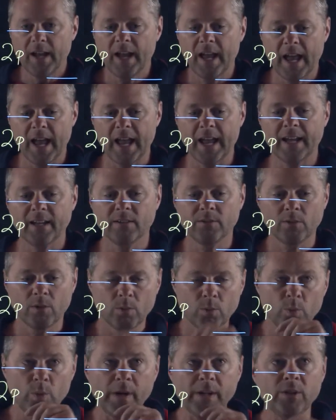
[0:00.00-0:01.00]
And
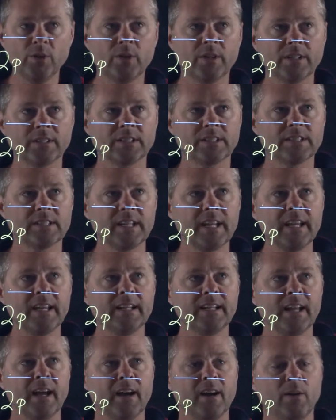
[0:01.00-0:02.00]
what you can see
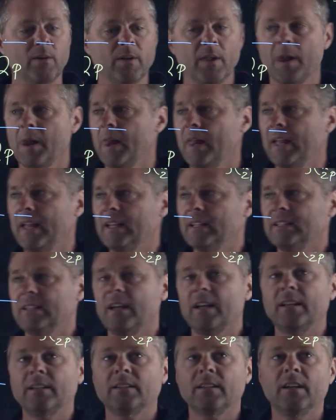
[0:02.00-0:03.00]
now is
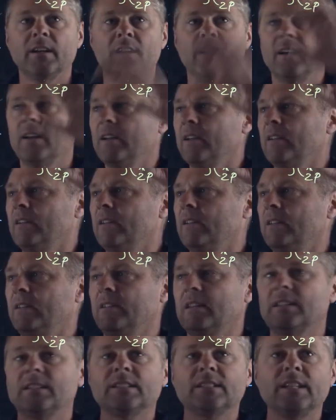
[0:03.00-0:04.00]
that
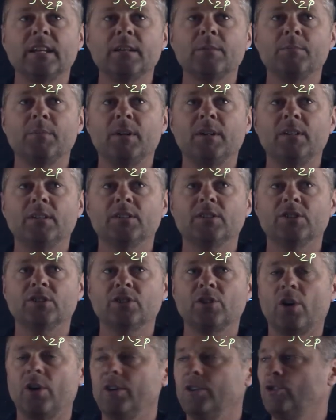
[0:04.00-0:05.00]
the sigma
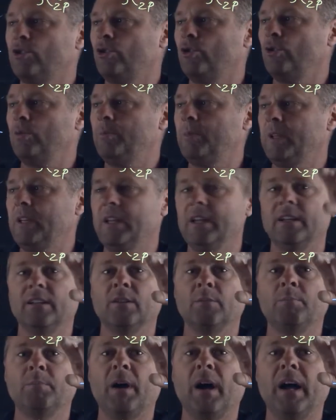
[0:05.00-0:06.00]
star 2p and the
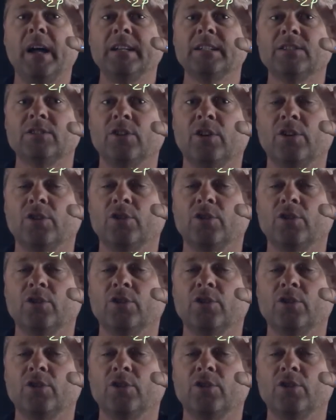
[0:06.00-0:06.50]
pi star